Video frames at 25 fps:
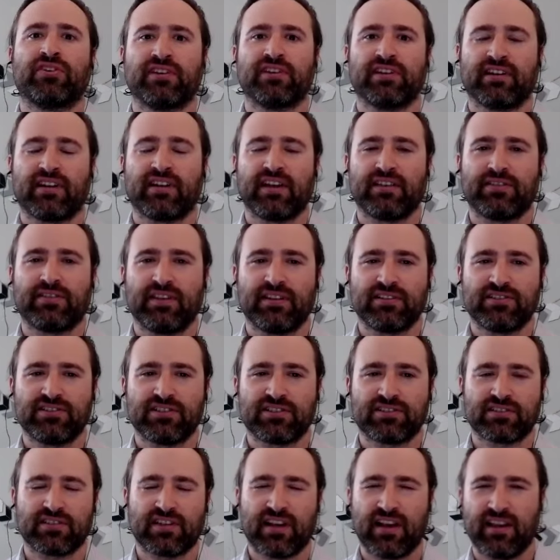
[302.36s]
And I think
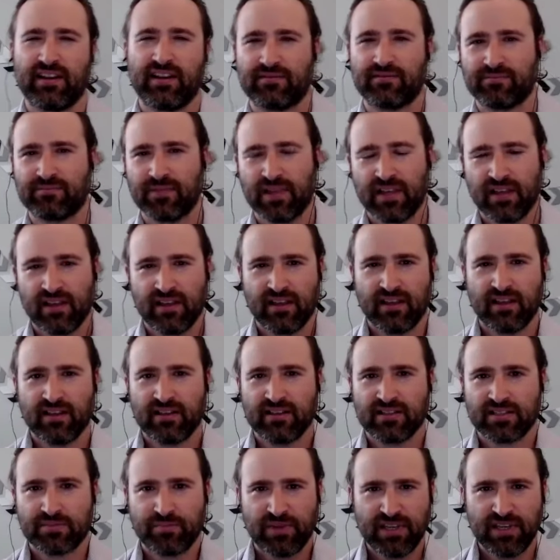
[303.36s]
just kind of
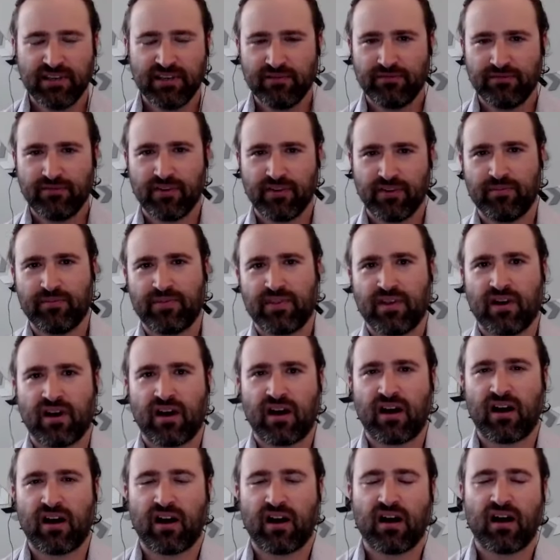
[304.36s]
speaking from the
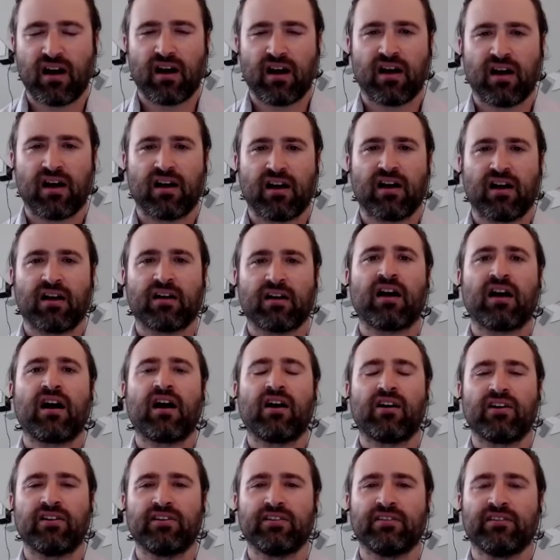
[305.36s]

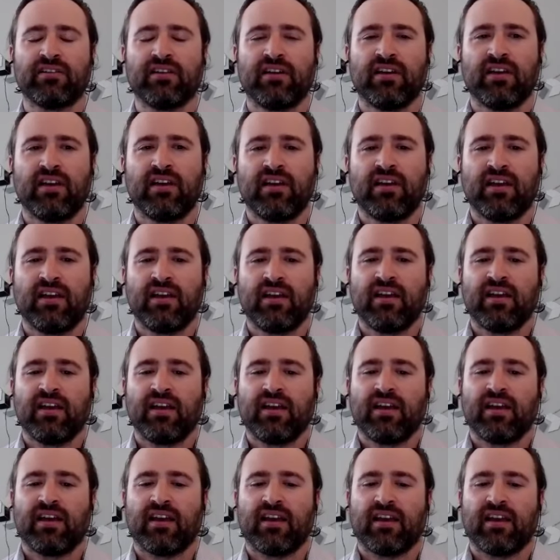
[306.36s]
heart
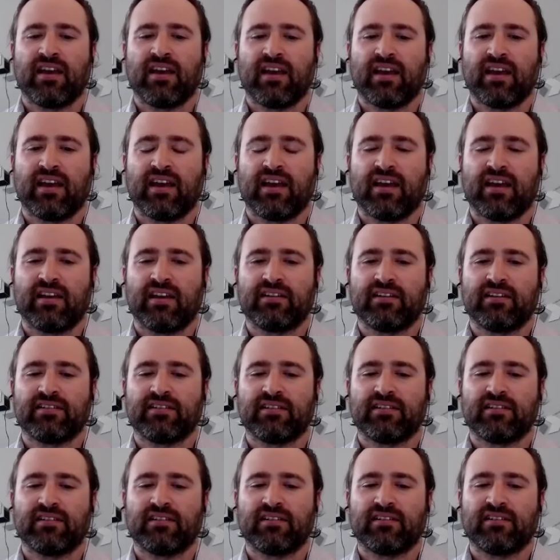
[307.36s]
and
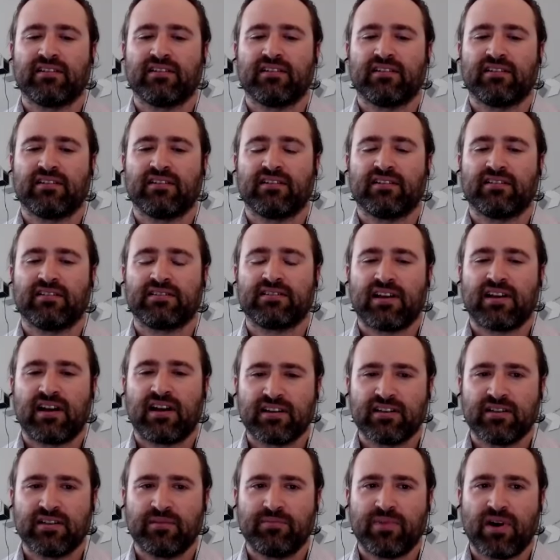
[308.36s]

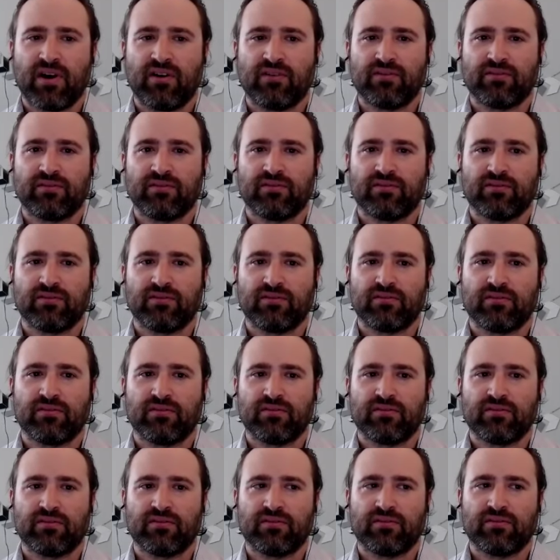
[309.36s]
talking about
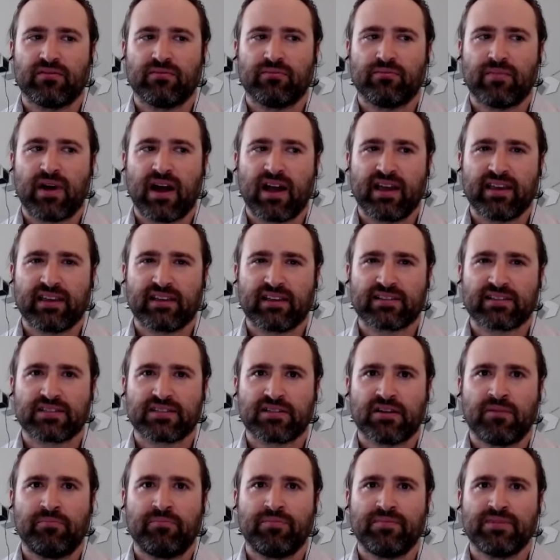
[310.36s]
my
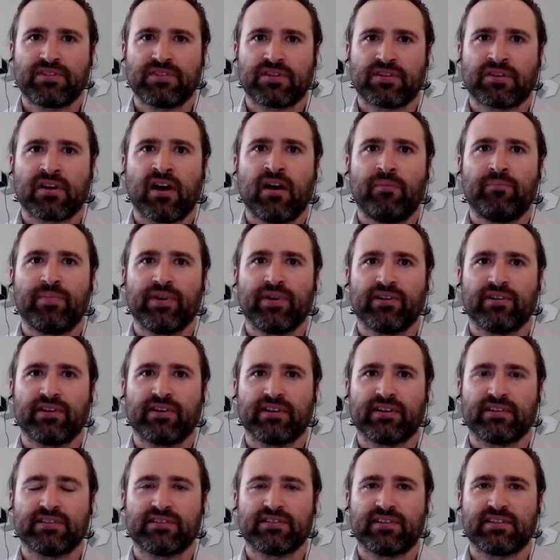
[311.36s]

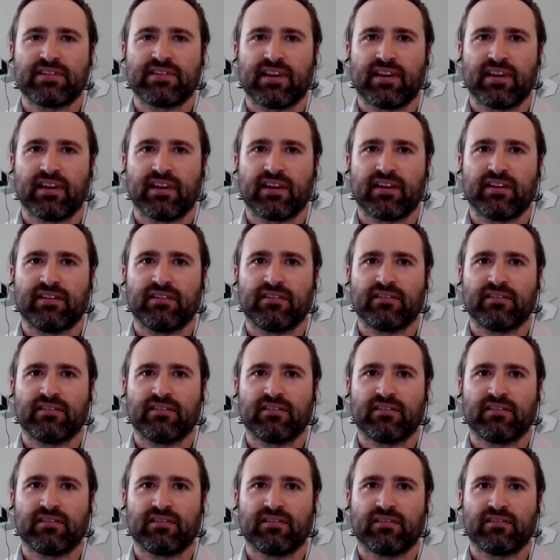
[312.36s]
experience and
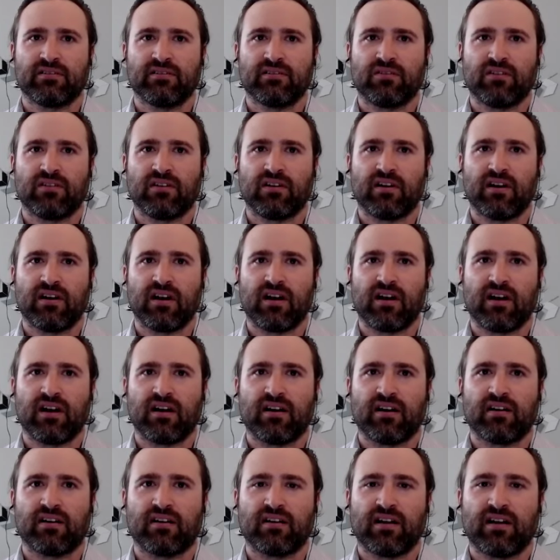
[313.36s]

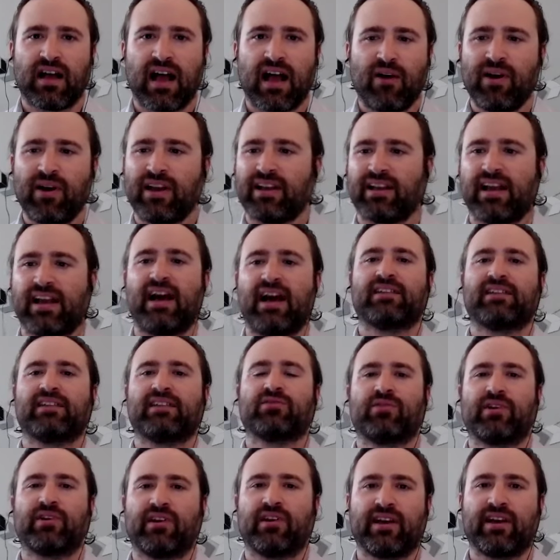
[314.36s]
how I got to
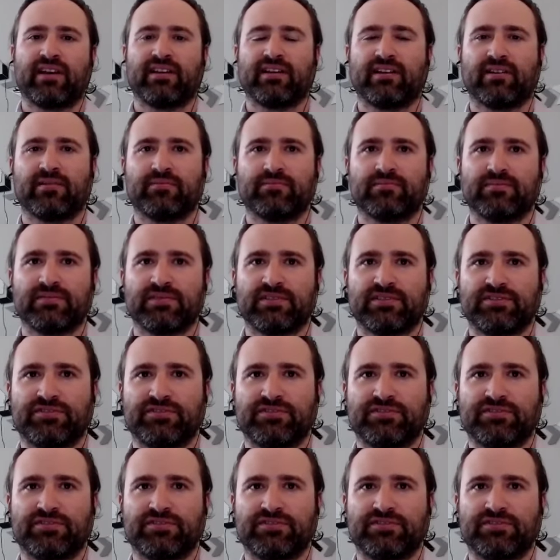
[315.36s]
where I am